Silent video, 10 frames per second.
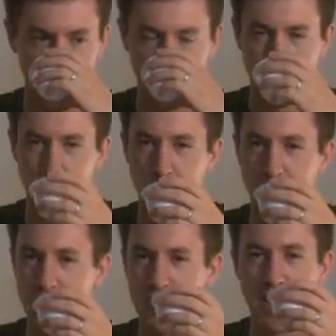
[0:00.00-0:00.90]
If there's
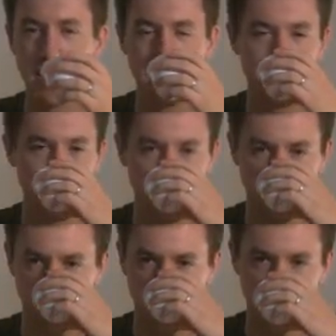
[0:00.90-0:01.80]
any nuttiness,
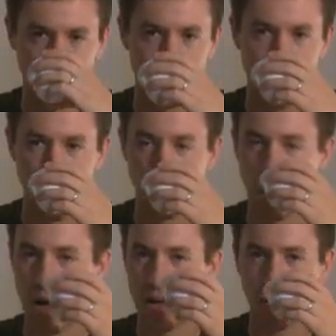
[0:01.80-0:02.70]
it's kind of
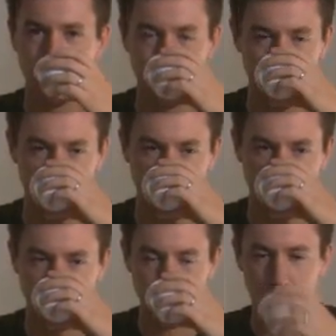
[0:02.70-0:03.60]
mild.
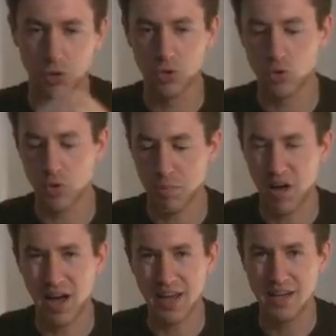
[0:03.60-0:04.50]
It's closer to a
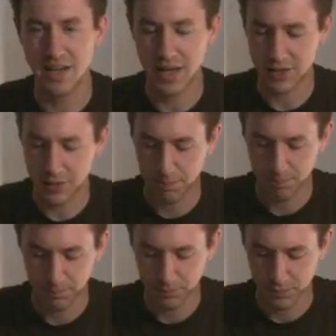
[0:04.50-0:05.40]
pine nut.
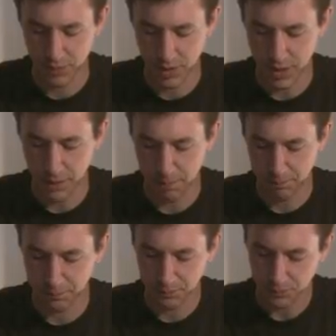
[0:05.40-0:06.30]
Okay.
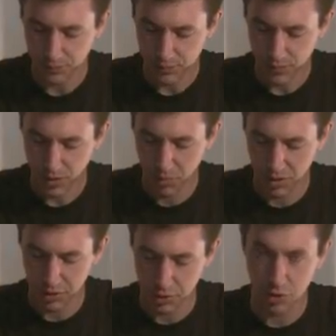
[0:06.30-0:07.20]
Well,
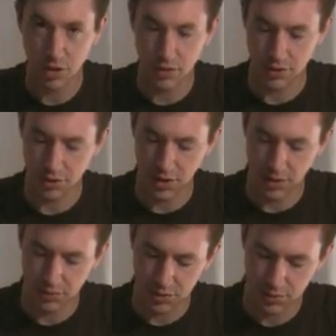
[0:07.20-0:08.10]
let's look at these
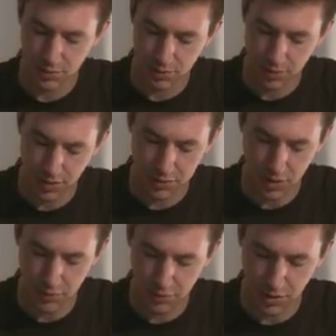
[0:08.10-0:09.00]
leaves as
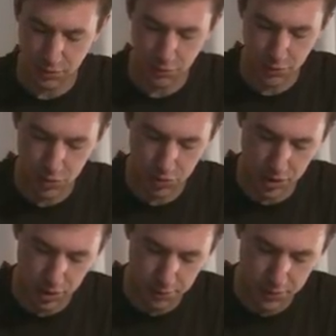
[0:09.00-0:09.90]
they've unfurled
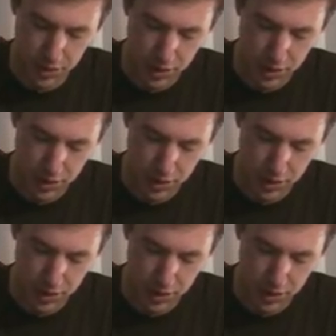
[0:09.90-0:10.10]
here.